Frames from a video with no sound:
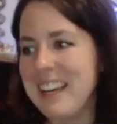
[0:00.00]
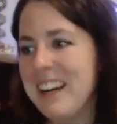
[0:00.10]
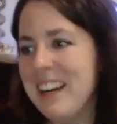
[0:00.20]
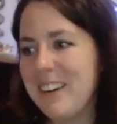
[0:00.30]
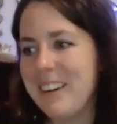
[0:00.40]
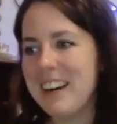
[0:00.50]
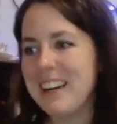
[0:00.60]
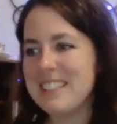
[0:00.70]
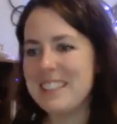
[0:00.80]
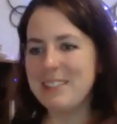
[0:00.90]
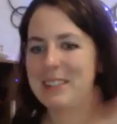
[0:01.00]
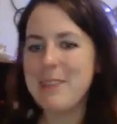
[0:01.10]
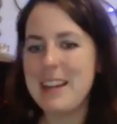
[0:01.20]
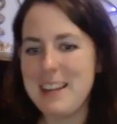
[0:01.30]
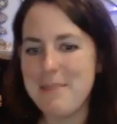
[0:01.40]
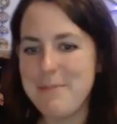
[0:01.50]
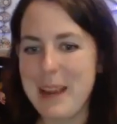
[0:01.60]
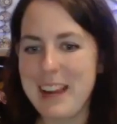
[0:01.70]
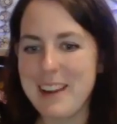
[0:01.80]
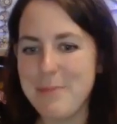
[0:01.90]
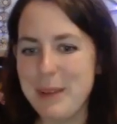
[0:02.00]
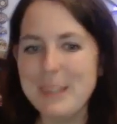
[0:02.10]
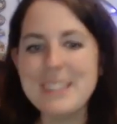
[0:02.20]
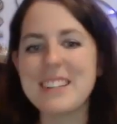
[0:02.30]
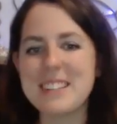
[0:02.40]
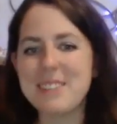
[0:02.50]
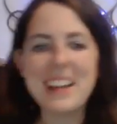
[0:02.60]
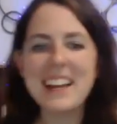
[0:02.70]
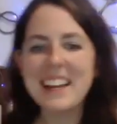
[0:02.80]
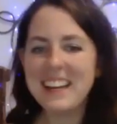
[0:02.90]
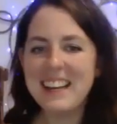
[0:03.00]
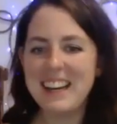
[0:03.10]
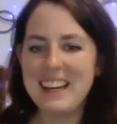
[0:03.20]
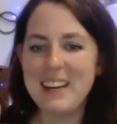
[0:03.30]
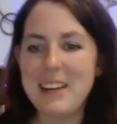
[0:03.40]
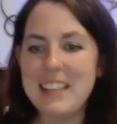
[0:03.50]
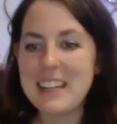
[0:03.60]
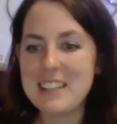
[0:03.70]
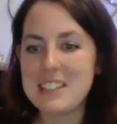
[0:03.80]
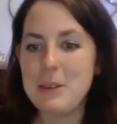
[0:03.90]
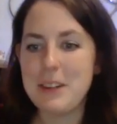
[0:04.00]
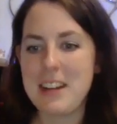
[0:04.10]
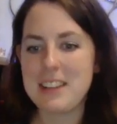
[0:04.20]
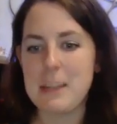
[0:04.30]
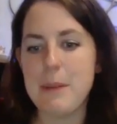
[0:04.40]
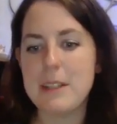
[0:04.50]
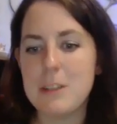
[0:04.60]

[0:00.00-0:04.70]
or deal with my bank bills or something, and let us know what your next step is.